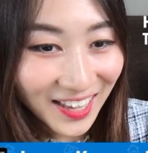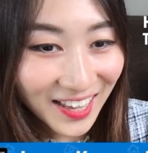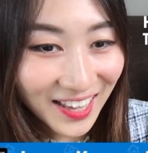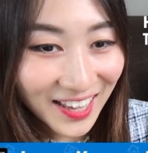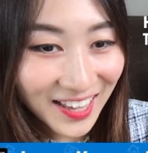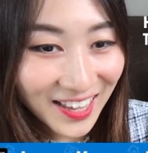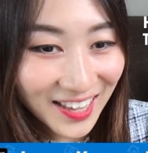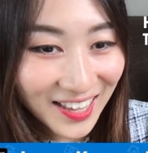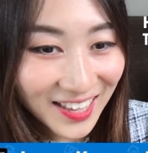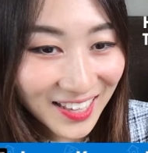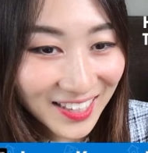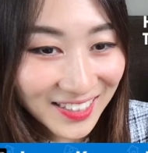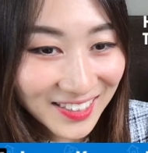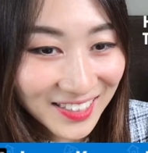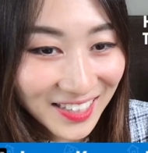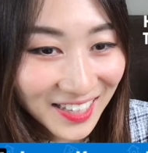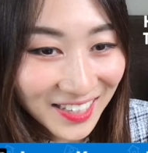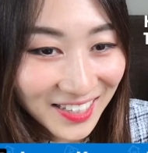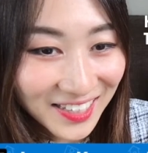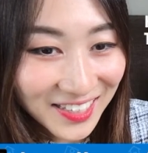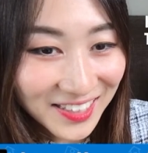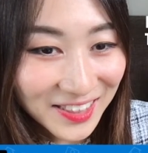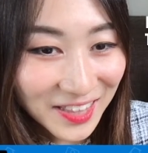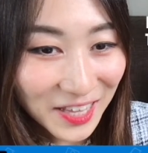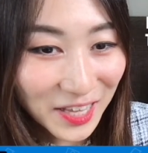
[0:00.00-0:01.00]
and
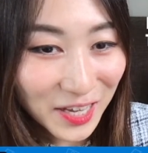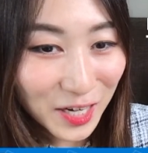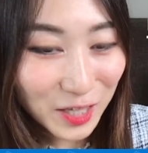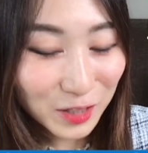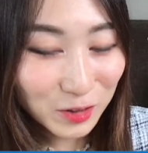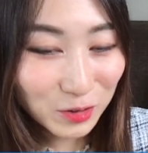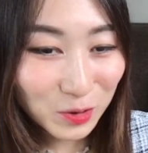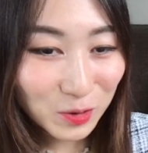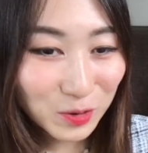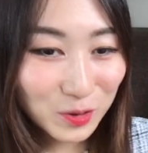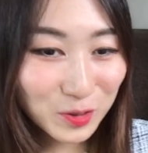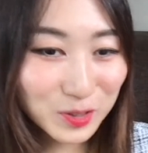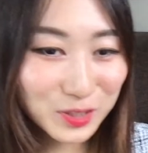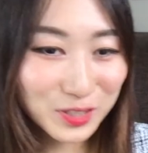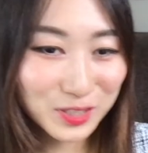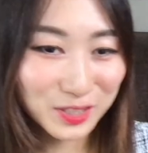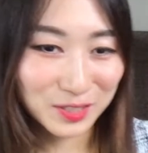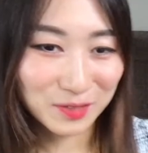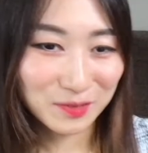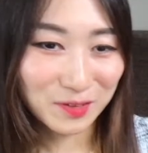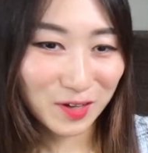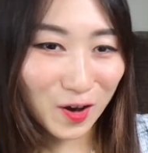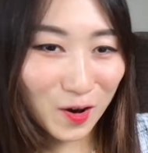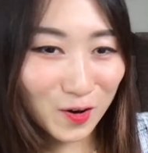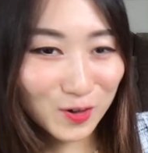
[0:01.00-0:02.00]

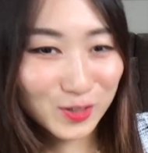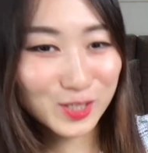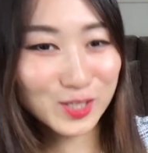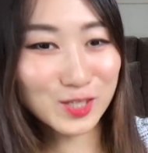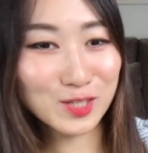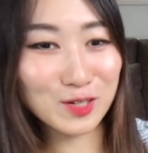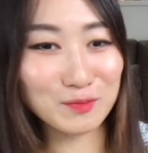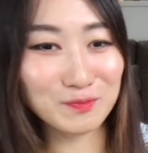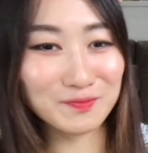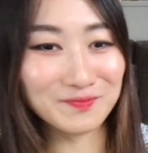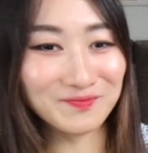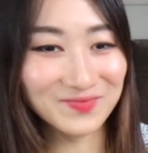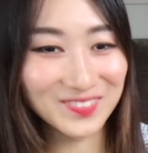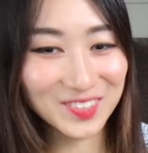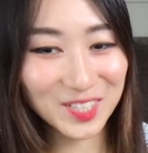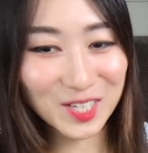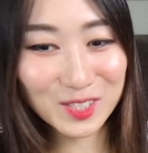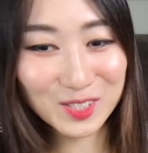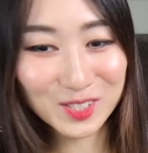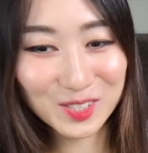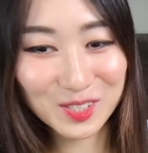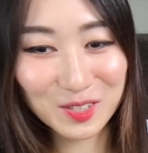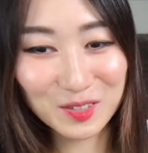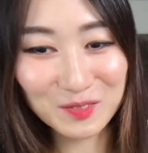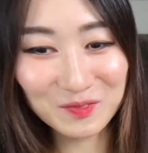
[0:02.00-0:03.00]
Teratos. Awesome,
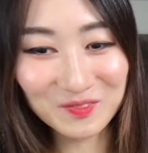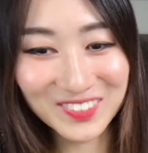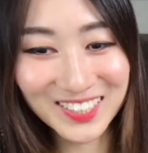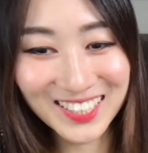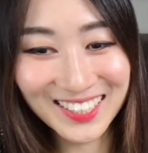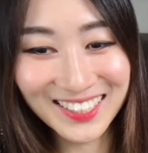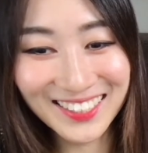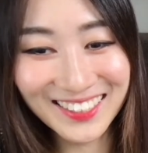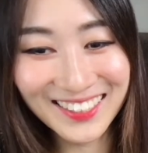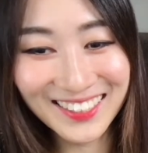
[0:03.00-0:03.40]
awesome.